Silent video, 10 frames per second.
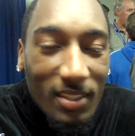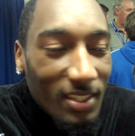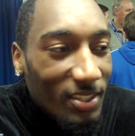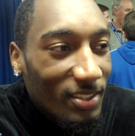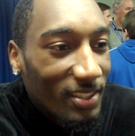you
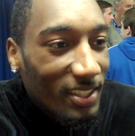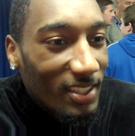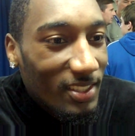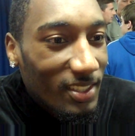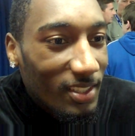know.
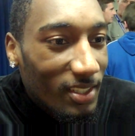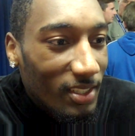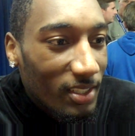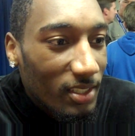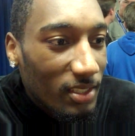And
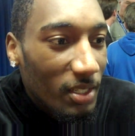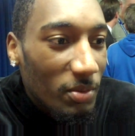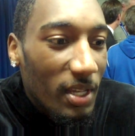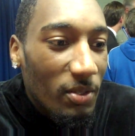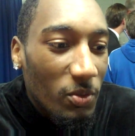
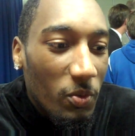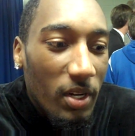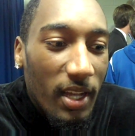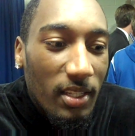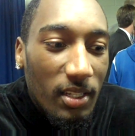sometimes we
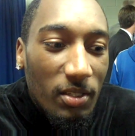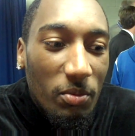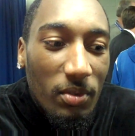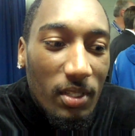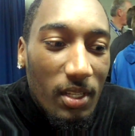were out
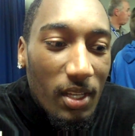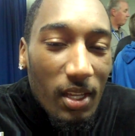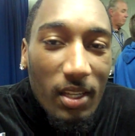there.